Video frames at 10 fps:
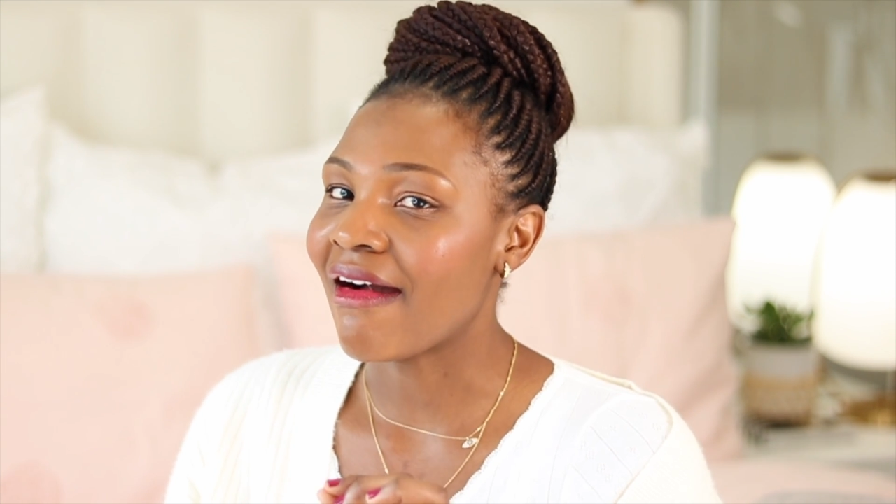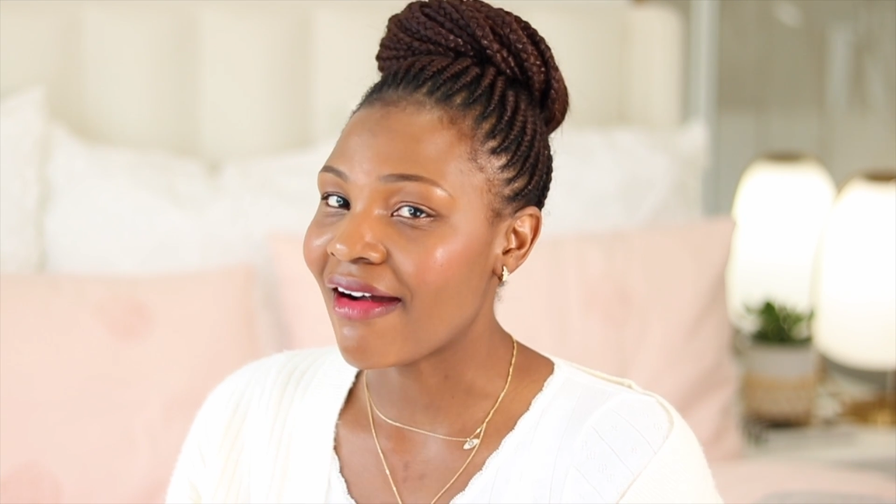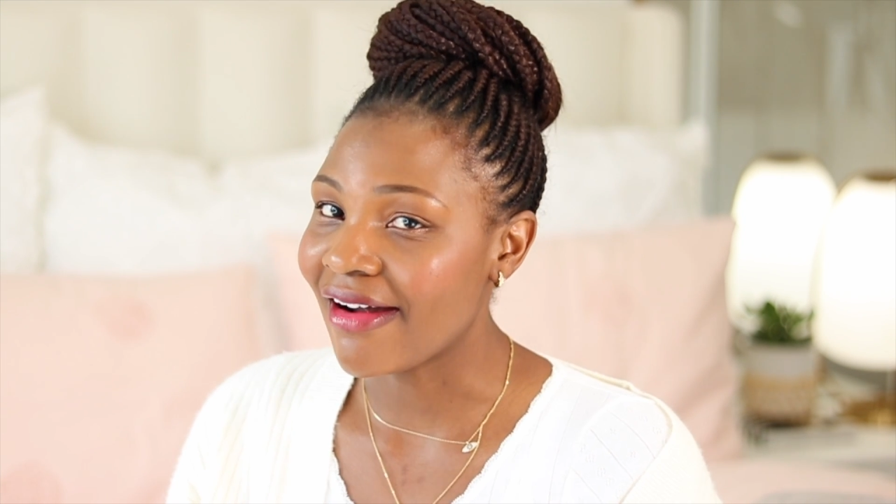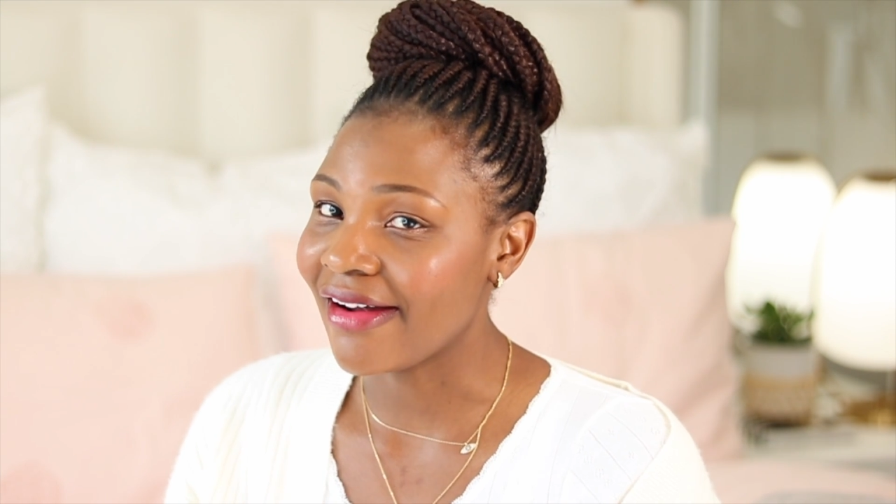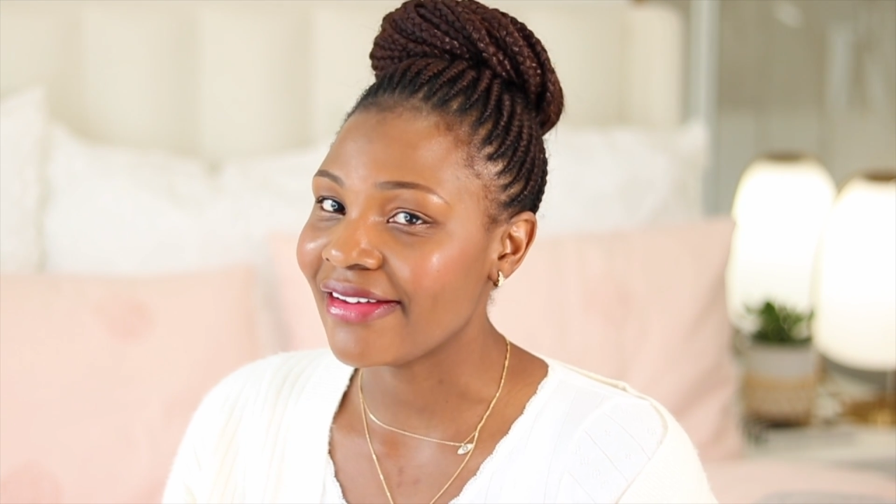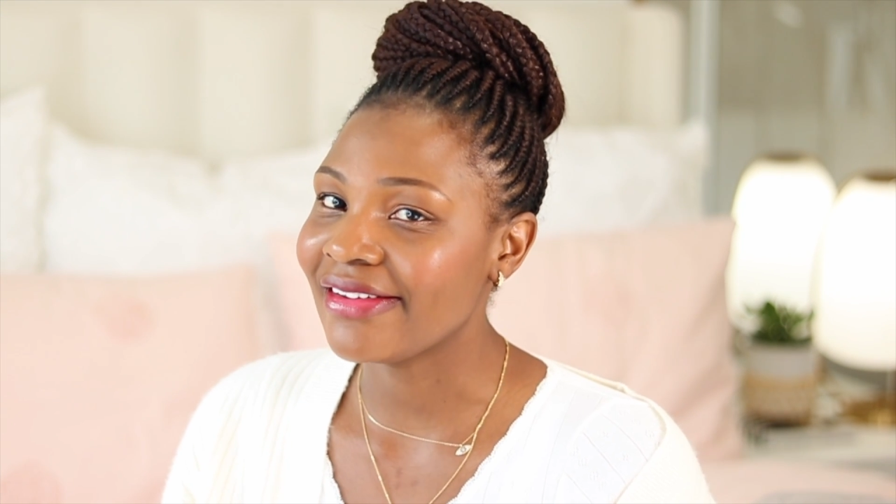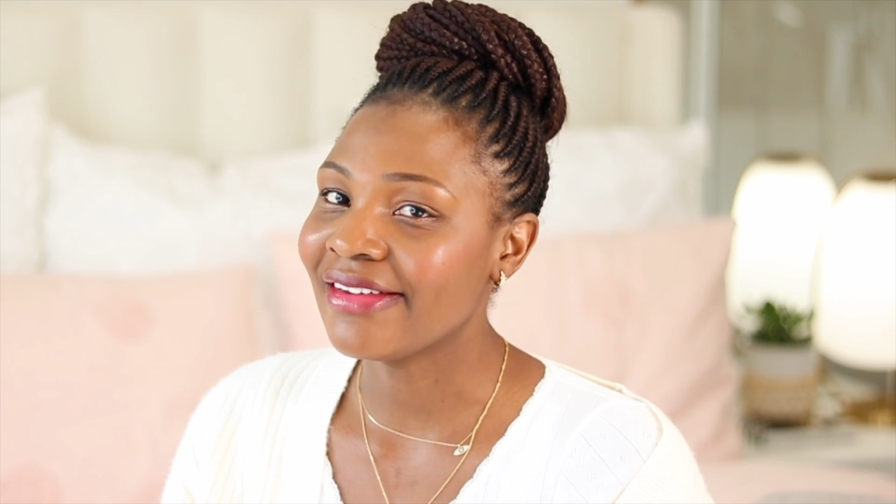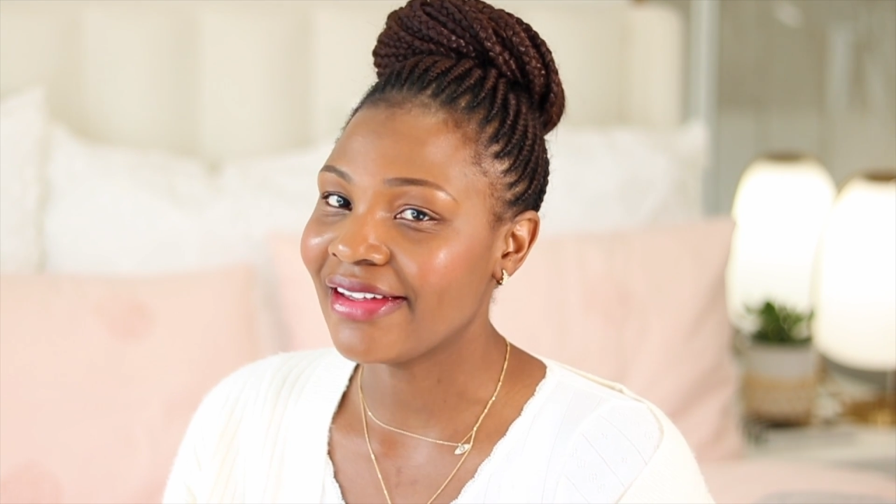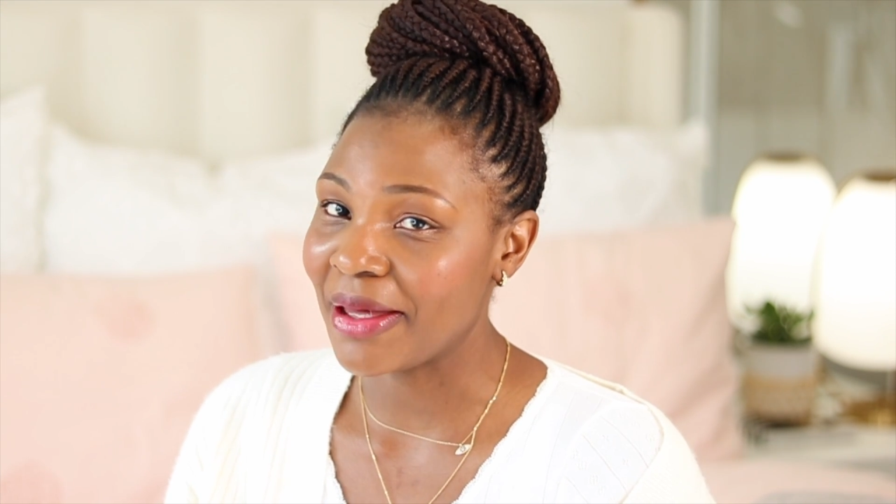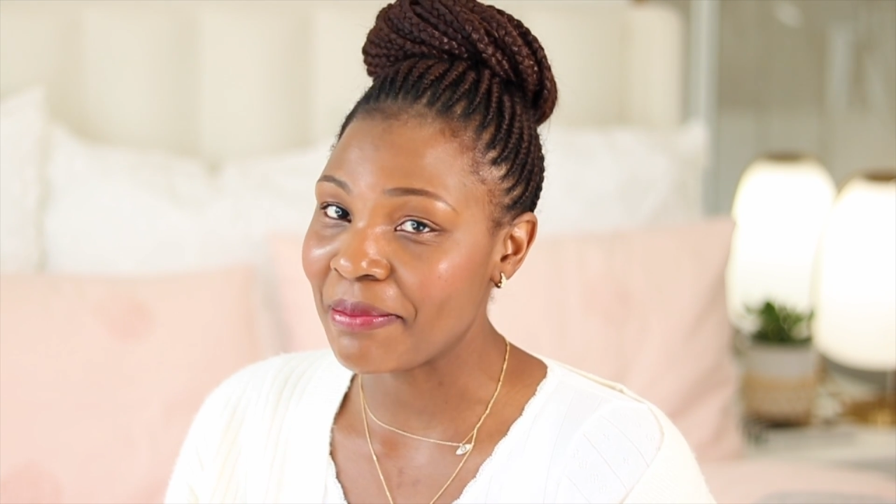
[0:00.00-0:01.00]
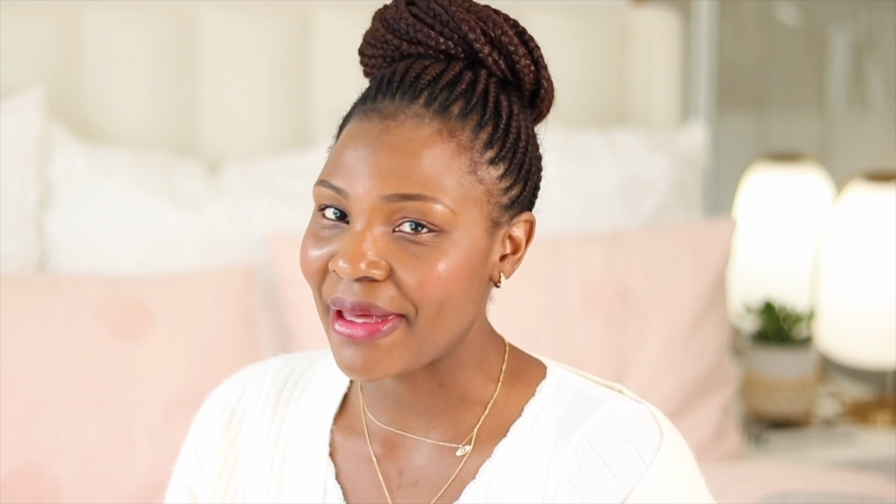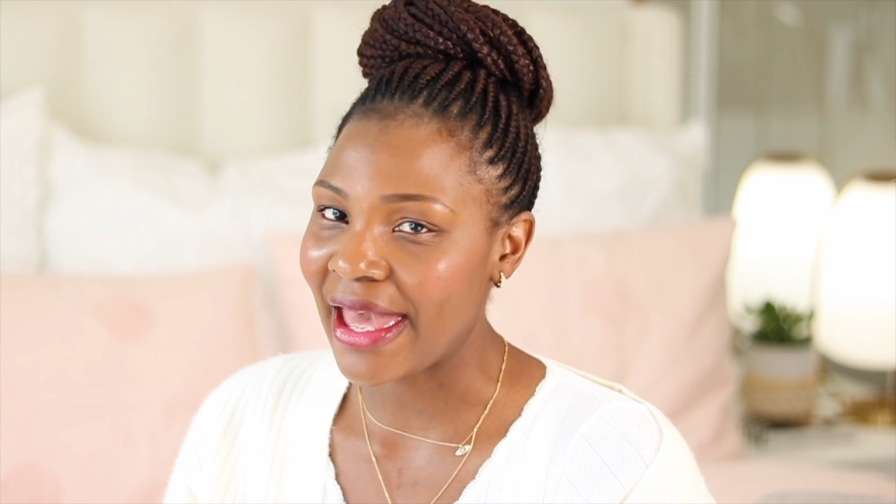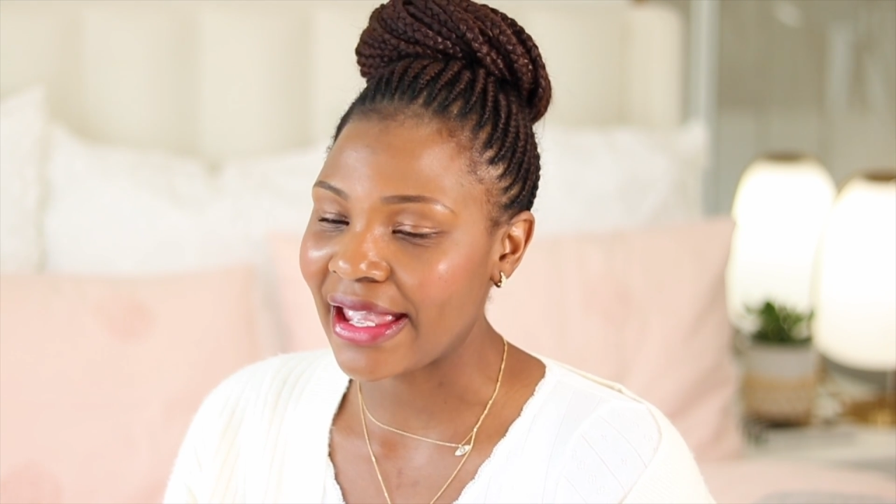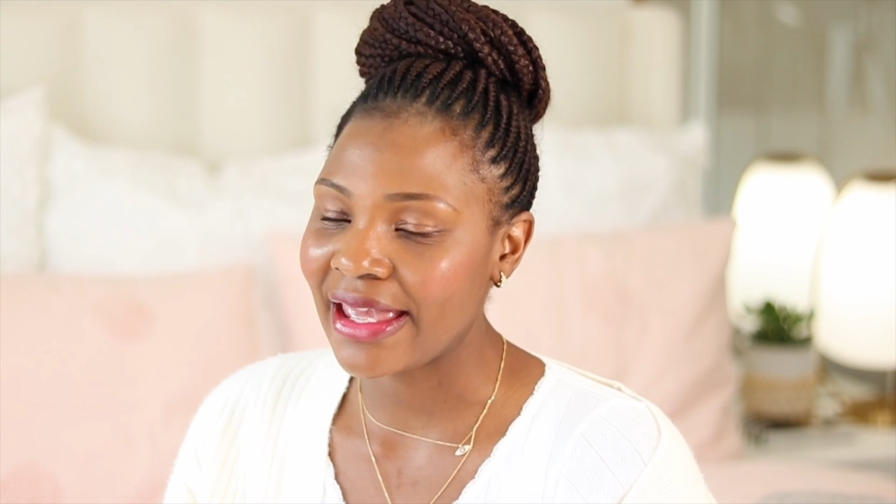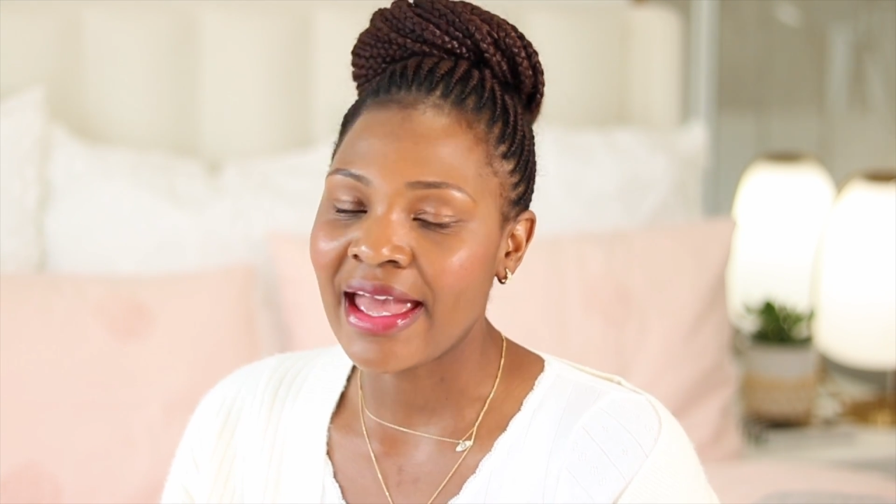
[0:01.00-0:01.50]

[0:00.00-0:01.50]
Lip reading: I am back.